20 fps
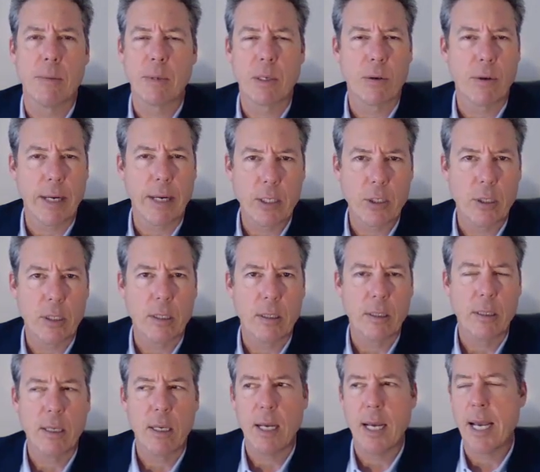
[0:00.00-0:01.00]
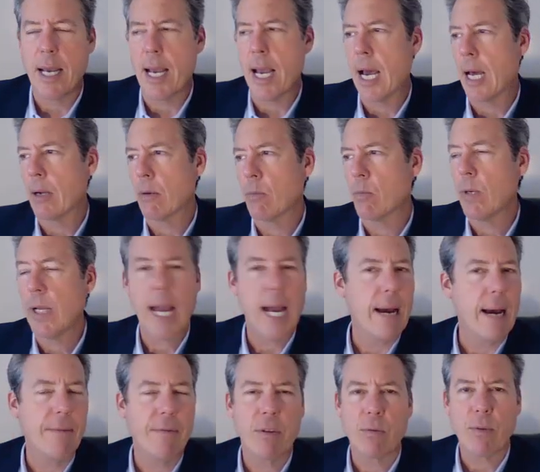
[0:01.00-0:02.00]
of our immigration,
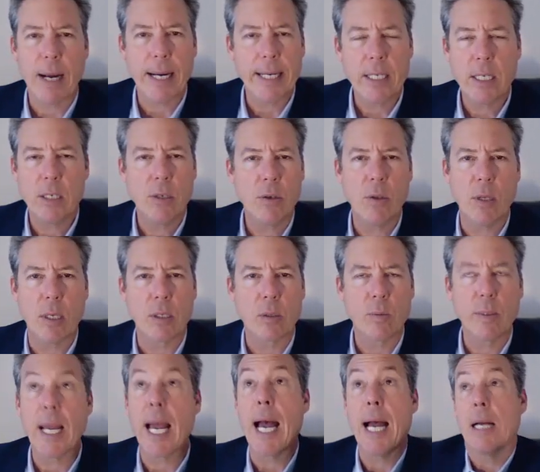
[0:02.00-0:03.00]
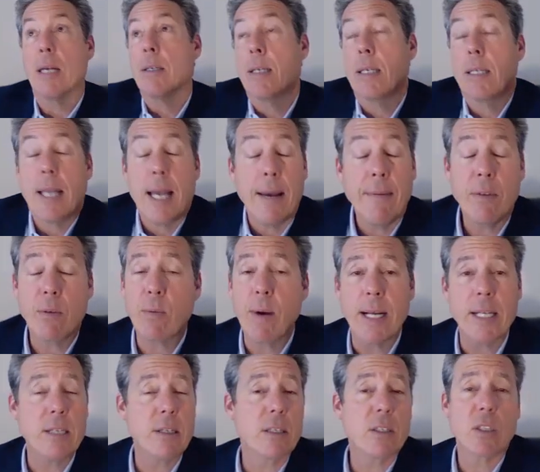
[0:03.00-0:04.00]
and we have the right to do this. We, they
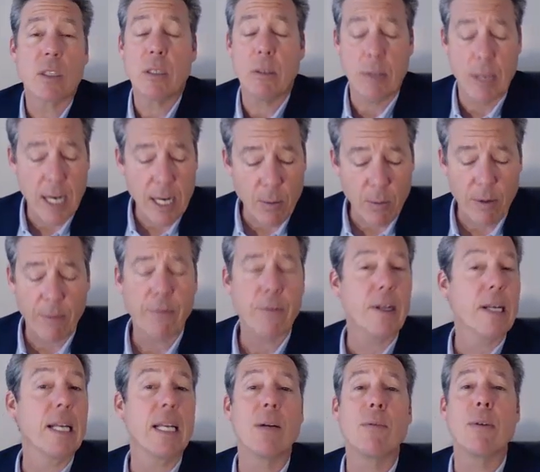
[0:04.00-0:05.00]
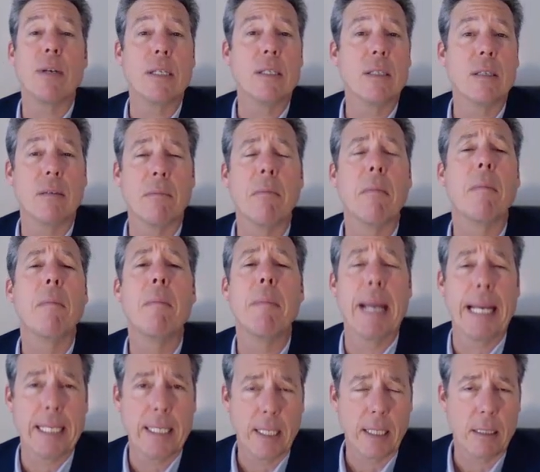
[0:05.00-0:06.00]
have the right to exclude anyone for any reason,
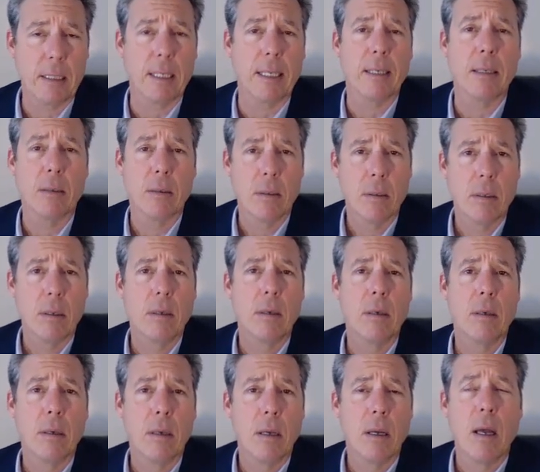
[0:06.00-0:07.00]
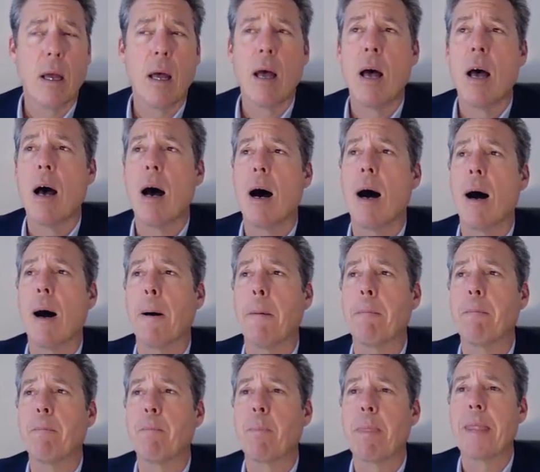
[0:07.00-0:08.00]
basically.
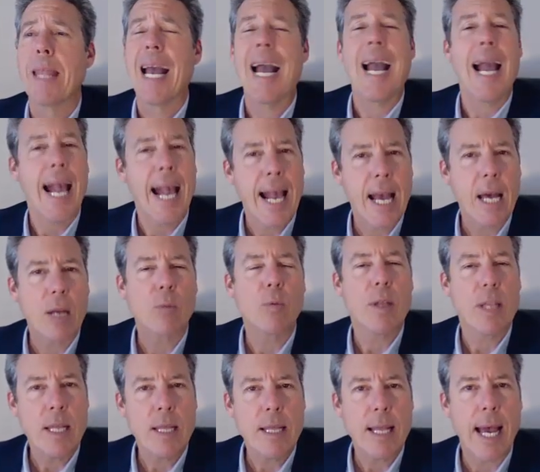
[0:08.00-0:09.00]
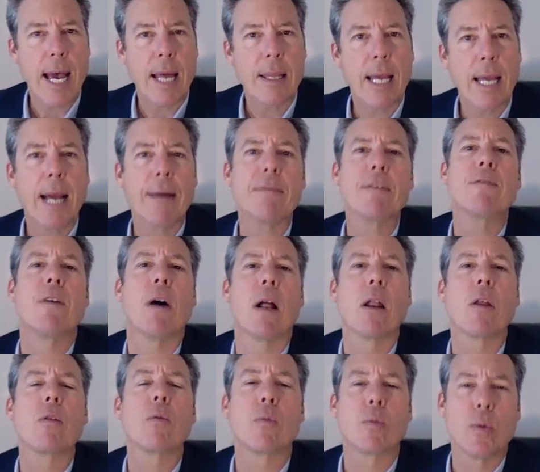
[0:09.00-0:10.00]
Um, And within that, they have
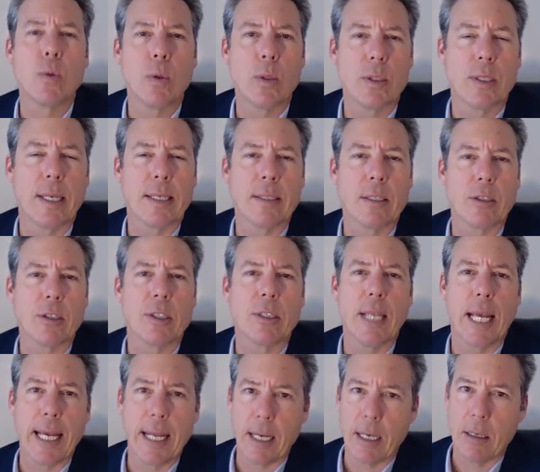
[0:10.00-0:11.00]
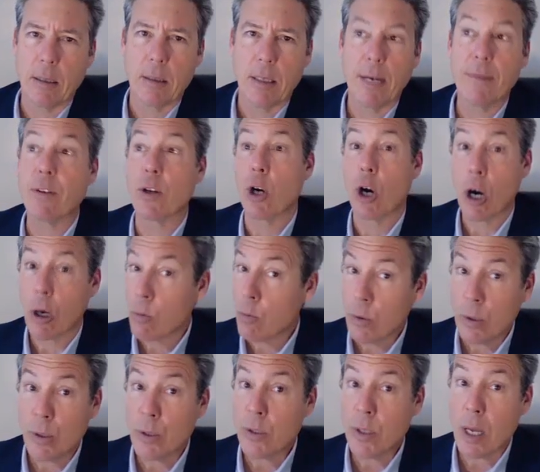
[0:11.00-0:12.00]
to follow the rules as they're stated. If there
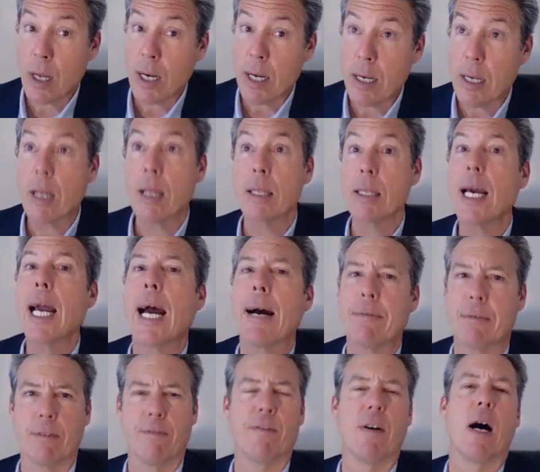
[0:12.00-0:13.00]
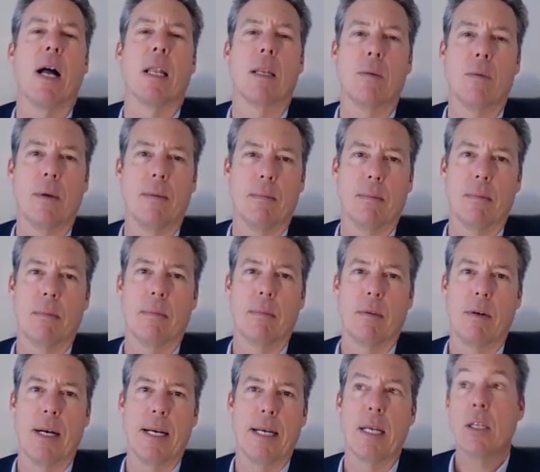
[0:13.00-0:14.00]
are rules on it, they have to follow them,
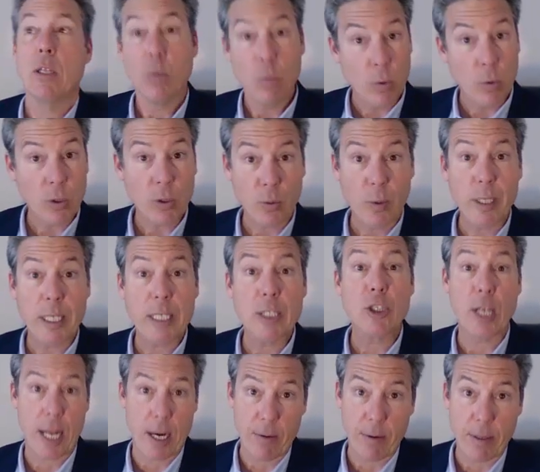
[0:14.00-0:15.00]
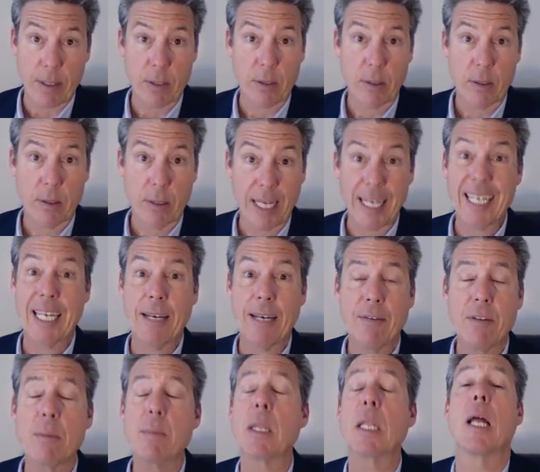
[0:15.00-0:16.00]
right? The rules are really generous.
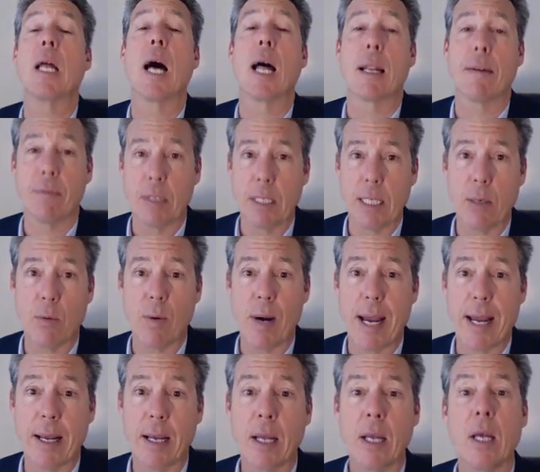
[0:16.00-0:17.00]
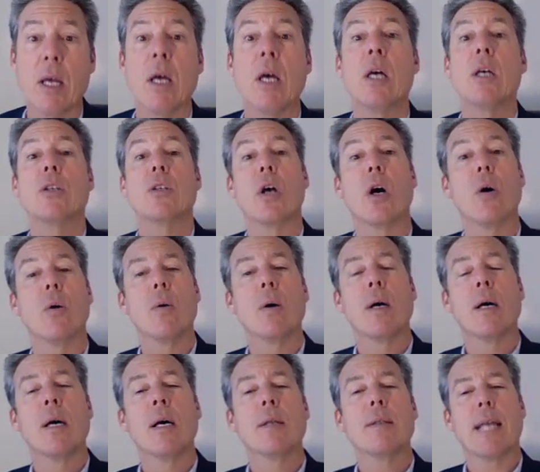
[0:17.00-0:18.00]
They give them a lot of leeway.
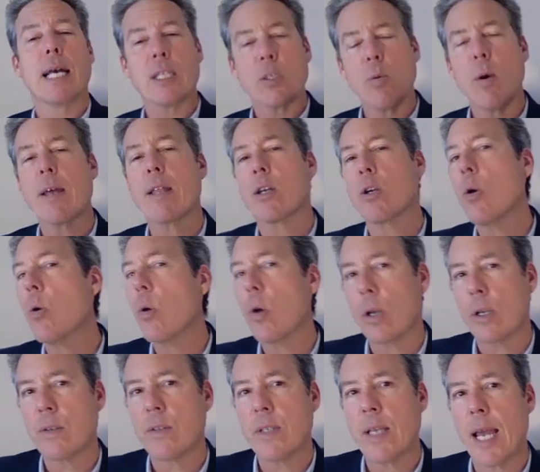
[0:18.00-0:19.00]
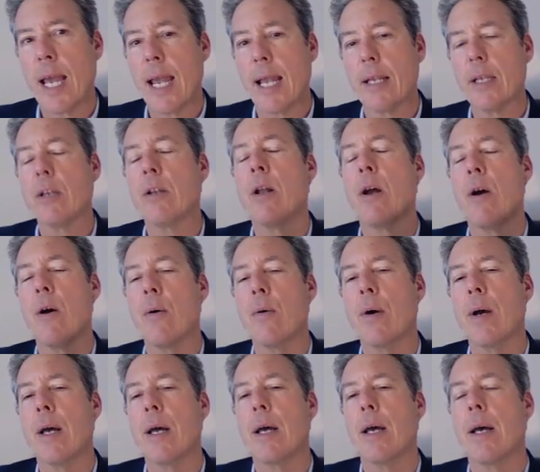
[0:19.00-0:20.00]
So that's why the court is saying, you
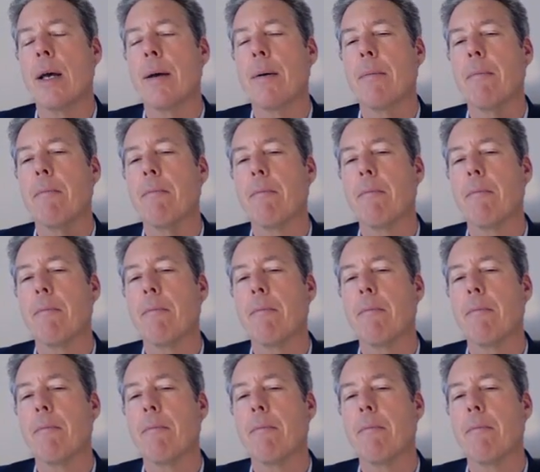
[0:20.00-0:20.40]
know,